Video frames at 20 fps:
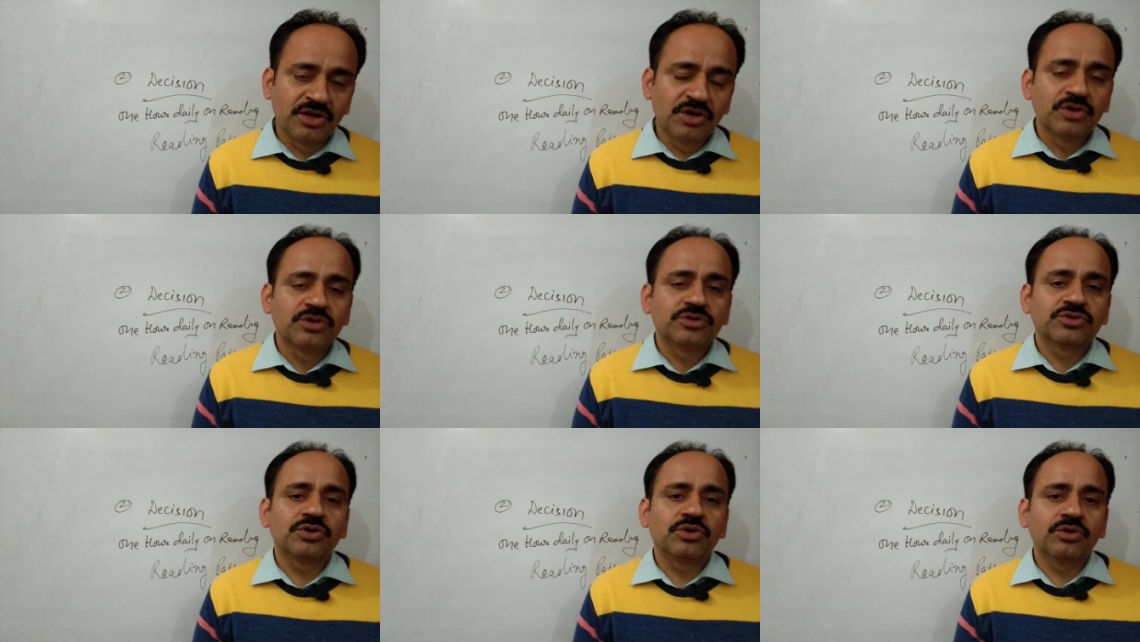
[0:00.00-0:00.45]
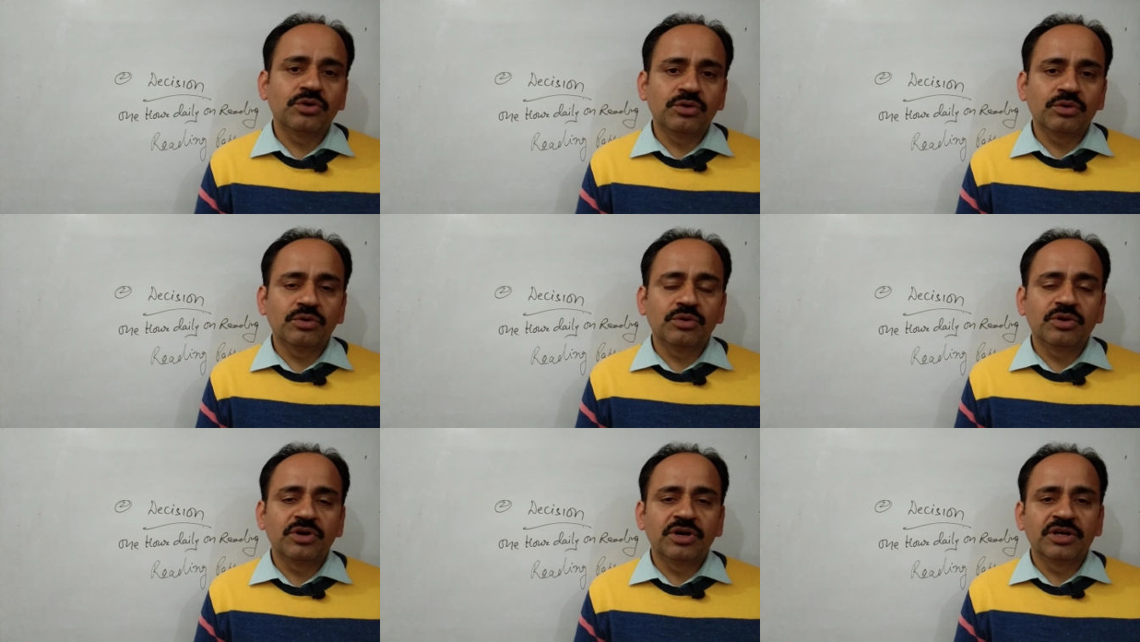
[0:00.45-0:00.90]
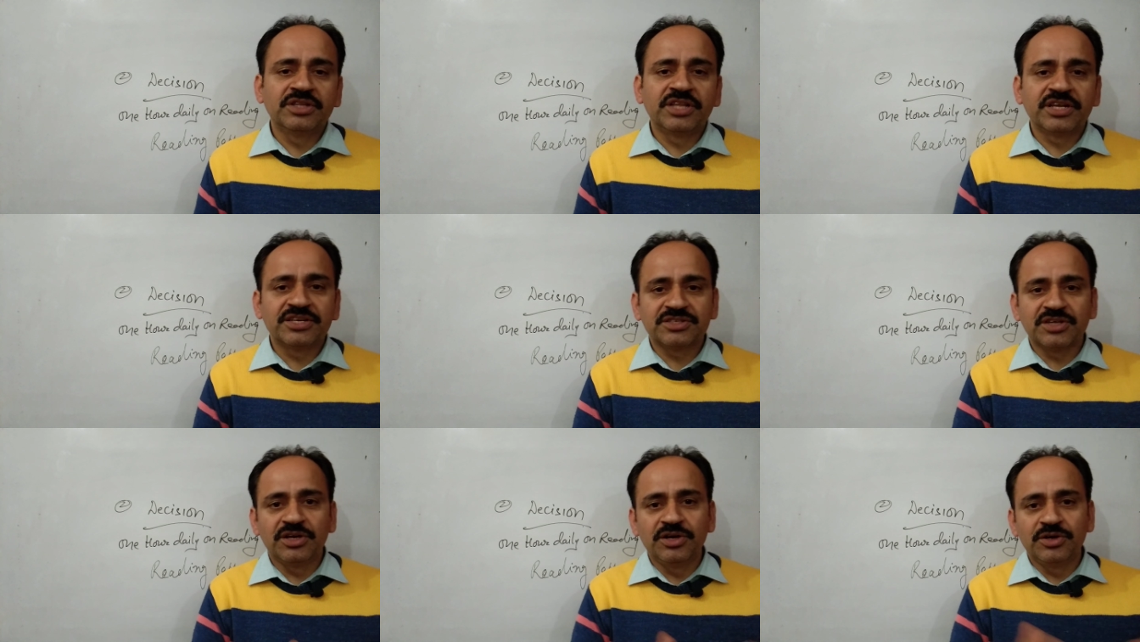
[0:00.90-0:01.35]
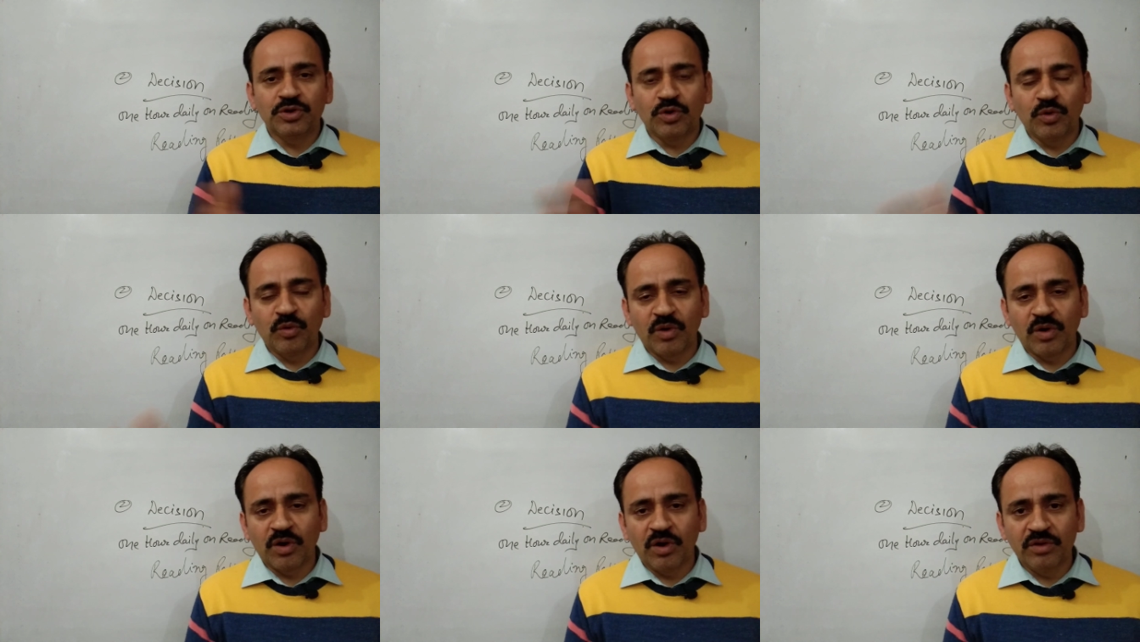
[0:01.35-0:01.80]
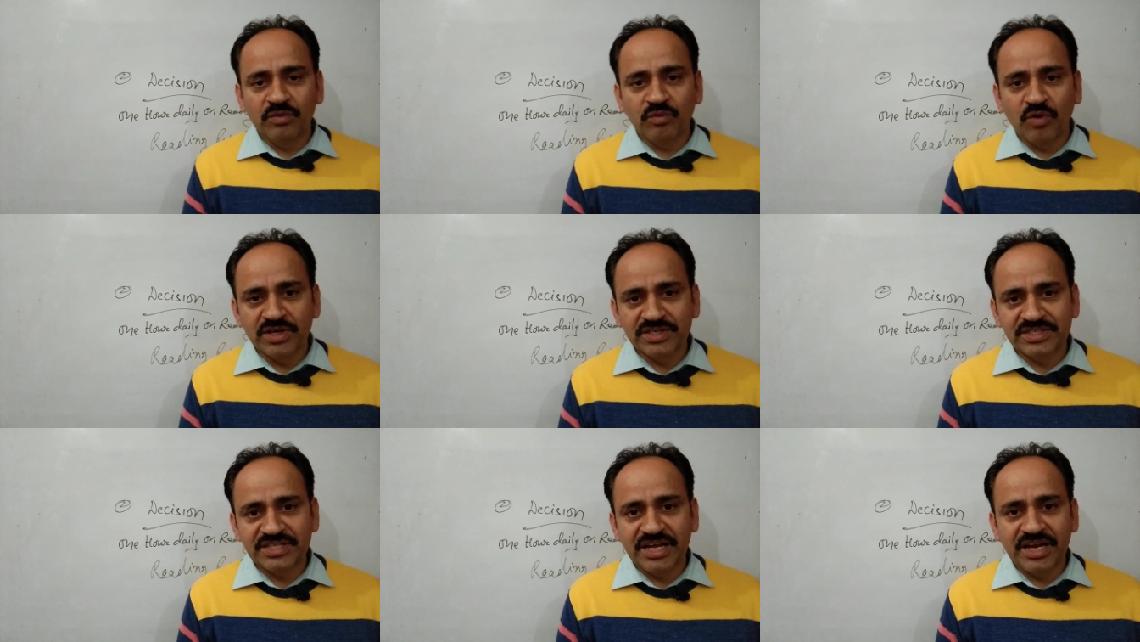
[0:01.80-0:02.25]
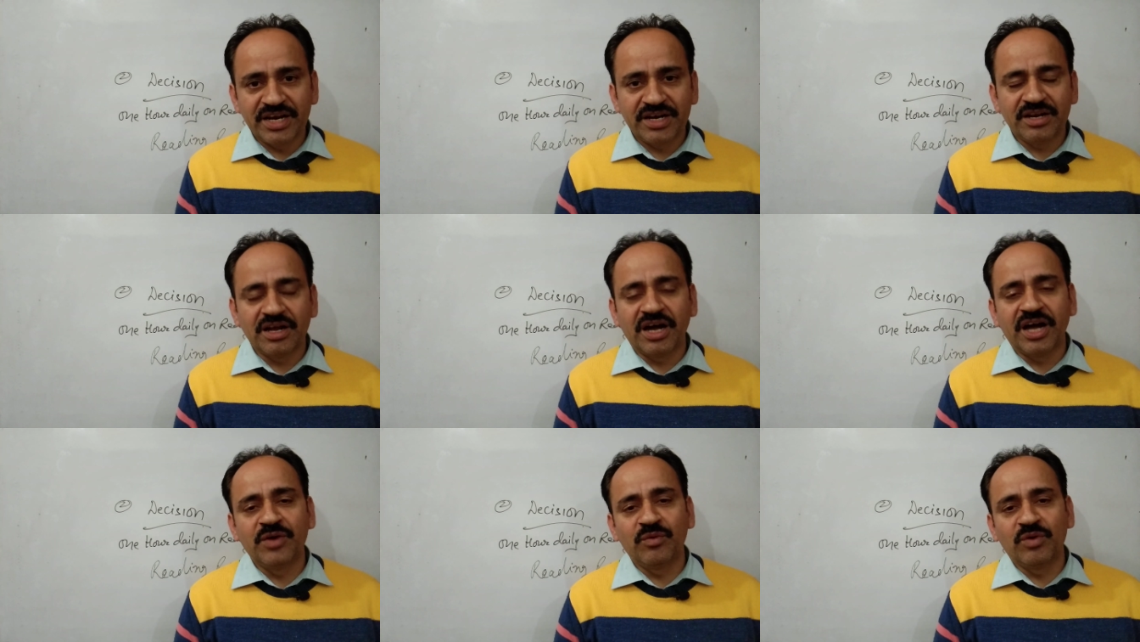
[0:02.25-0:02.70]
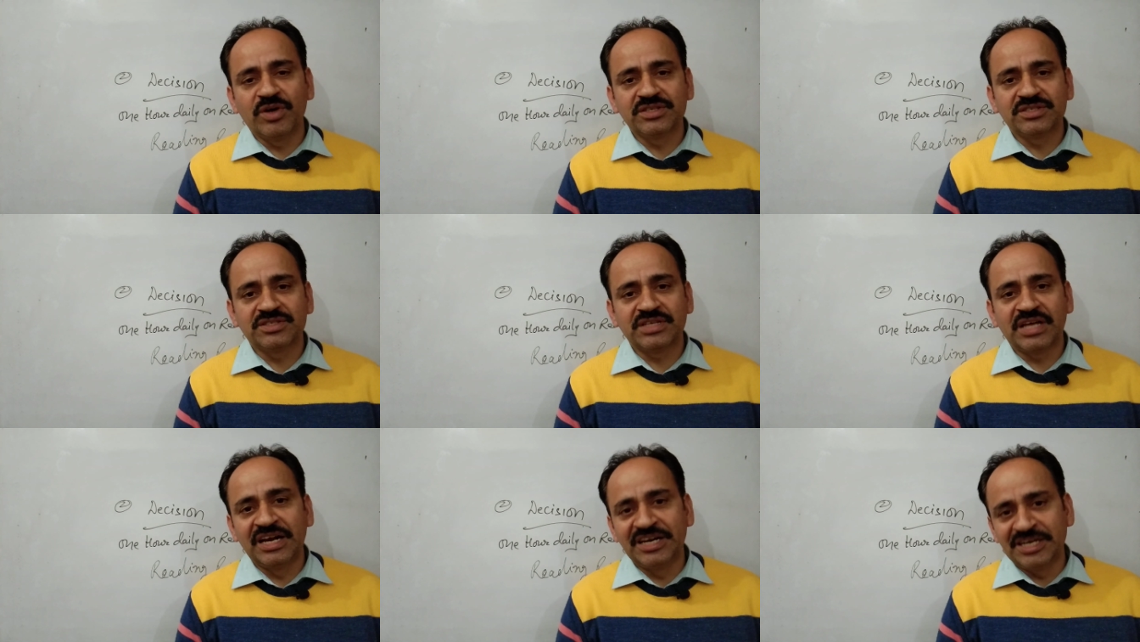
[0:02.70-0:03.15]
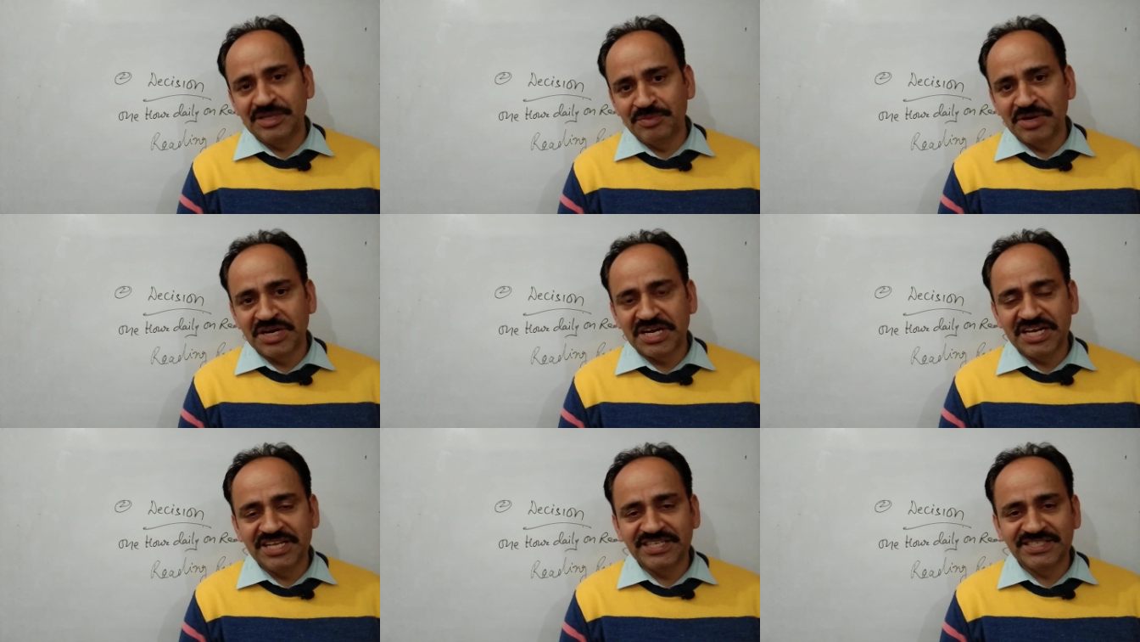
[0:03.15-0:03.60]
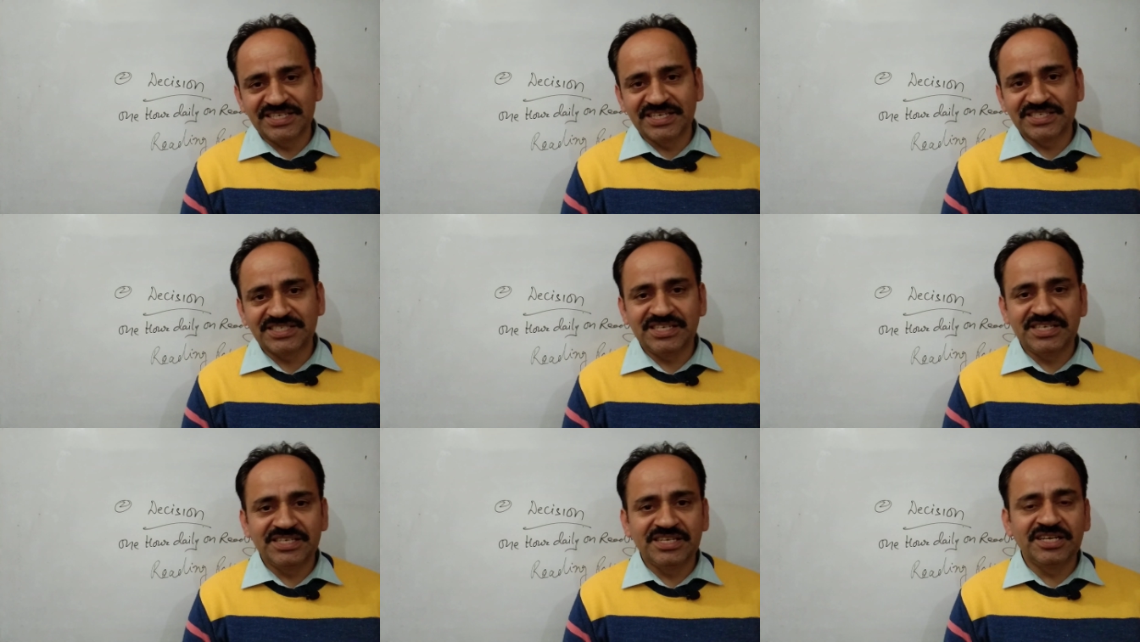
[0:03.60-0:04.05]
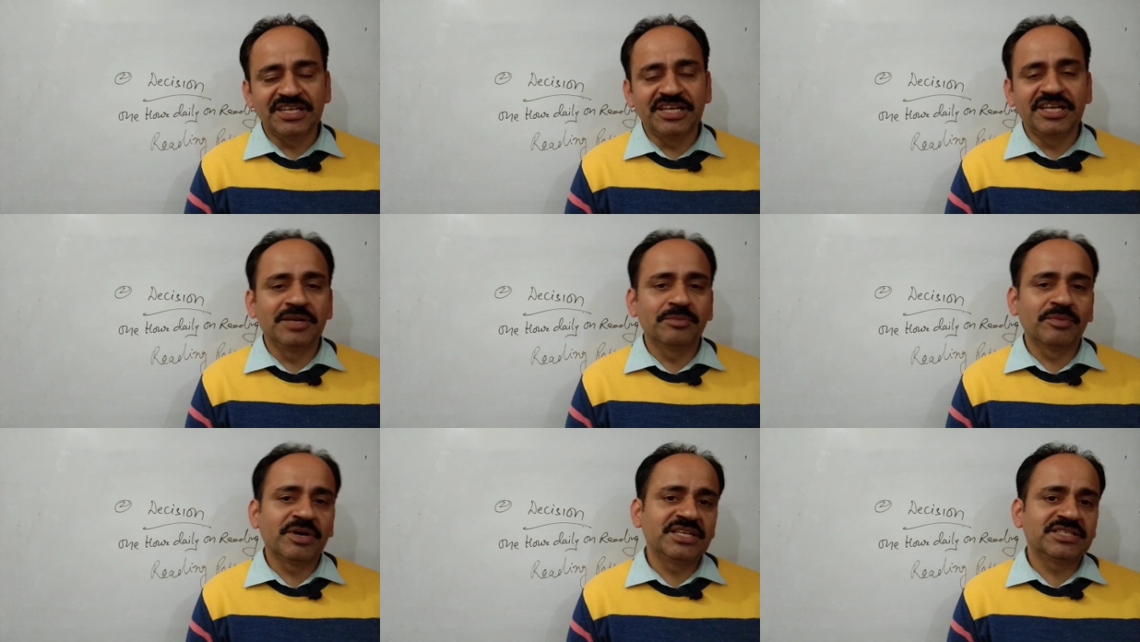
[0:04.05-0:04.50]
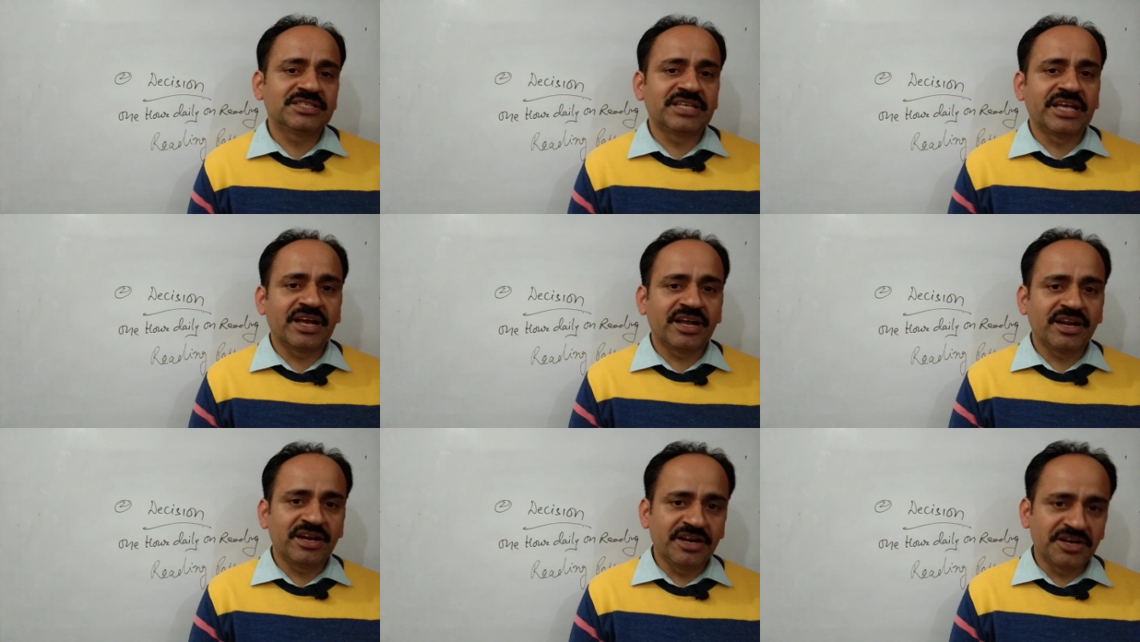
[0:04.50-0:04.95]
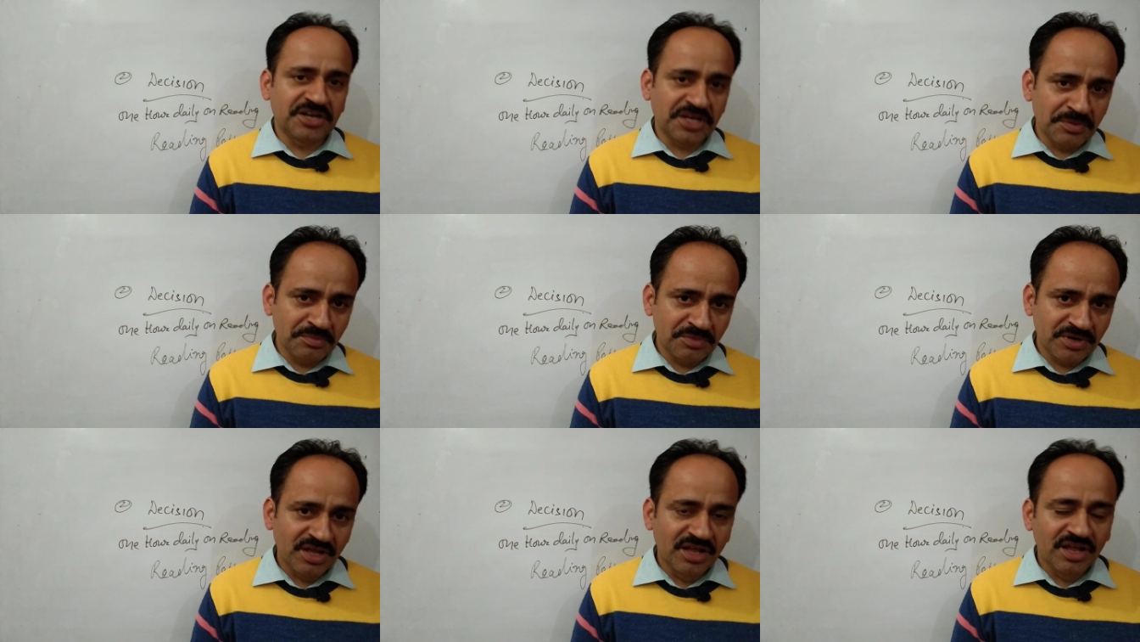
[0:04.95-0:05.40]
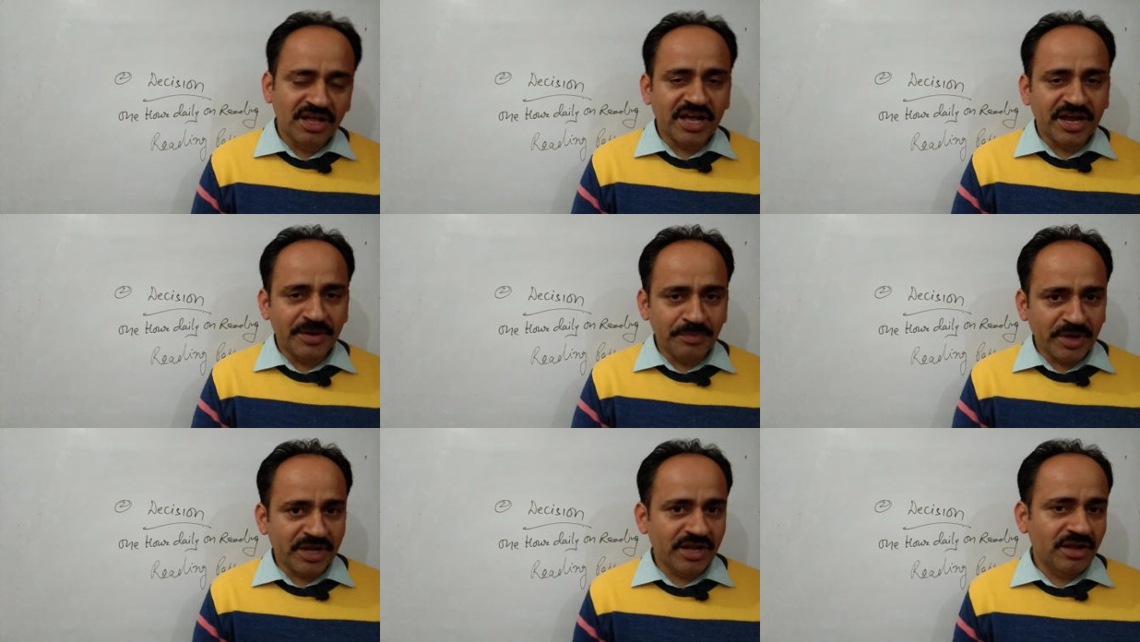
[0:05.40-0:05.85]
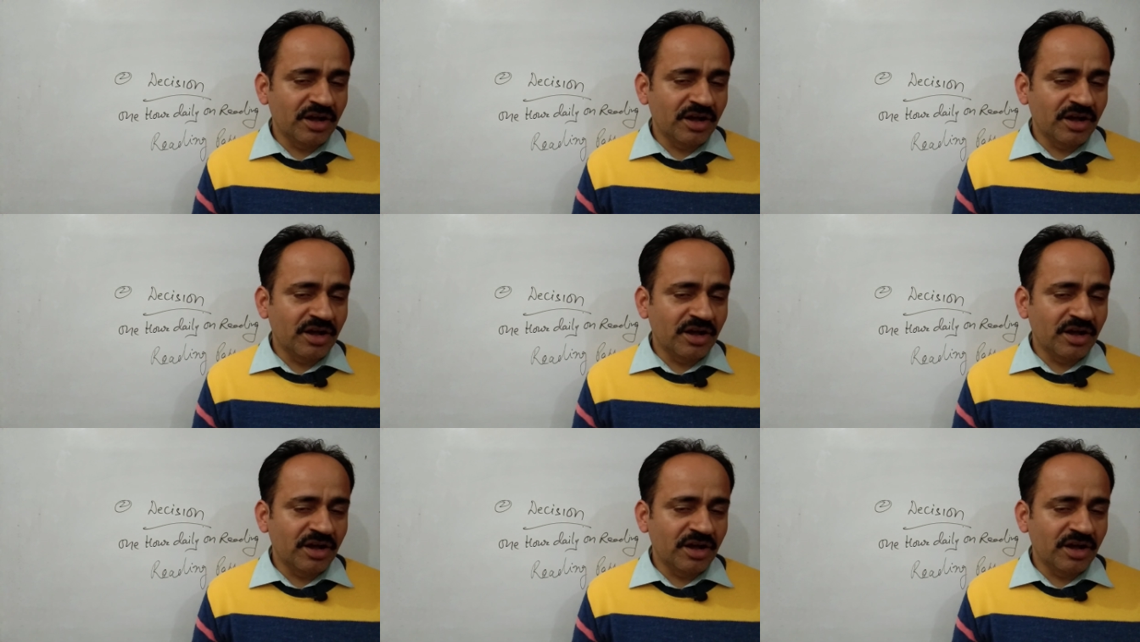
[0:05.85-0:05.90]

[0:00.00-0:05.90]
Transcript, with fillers: So the result overall was that I was ultimately succeeded in my second attempt and my,